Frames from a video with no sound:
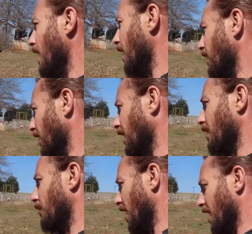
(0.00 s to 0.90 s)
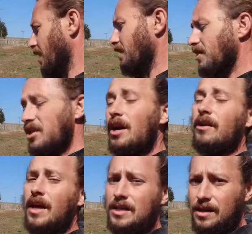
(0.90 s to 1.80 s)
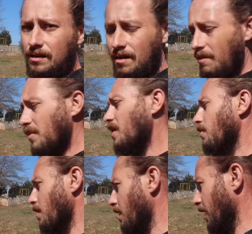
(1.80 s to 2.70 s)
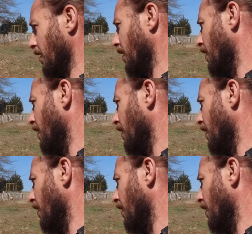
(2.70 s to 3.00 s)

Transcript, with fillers: Uh, to let them kind of sterilize it, manure on it,